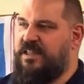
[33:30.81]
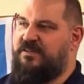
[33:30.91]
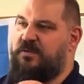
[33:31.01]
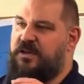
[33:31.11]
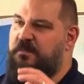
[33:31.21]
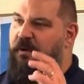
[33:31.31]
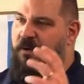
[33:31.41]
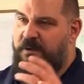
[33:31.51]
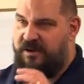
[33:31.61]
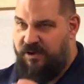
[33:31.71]
So when you
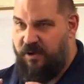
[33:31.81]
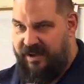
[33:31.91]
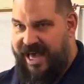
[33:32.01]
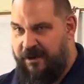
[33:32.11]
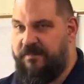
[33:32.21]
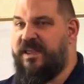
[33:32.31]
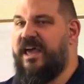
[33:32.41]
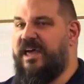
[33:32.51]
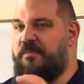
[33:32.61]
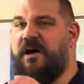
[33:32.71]
pull coal out,
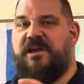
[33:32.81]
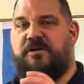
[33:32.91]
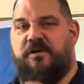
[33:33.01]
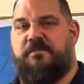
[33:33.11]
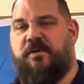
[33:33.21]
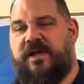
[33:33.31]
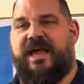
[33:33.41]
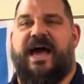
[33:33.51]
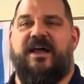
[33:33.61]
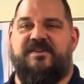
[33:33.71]
what you're pulling
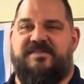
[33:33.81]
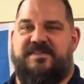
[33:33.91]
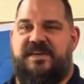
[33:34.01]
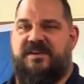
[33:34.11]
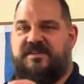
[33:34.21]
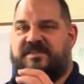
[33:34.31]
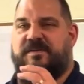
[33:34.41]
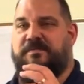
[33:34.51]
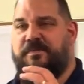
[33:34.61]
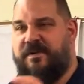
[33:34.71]
out is
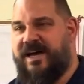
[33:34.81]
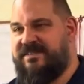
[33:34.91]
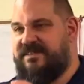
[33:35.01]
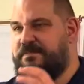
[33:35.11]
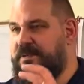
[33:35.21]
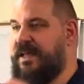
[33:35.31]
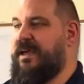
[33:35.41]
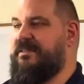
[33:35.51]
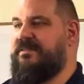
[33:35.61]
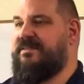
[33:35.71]
compressed
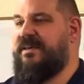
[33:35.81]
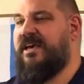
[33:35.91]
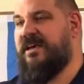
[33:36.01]
plants,